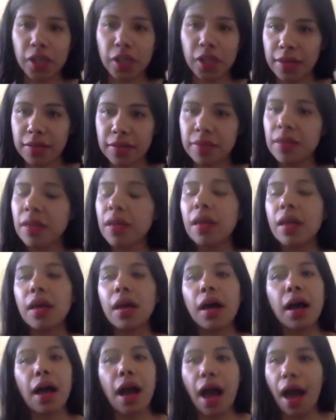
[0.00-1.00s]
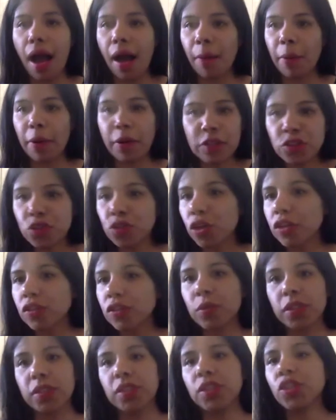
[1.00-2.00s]
has a very strong
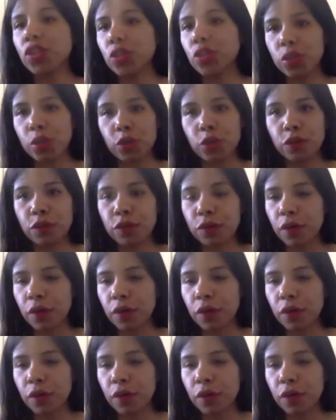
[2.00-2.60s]
tradition of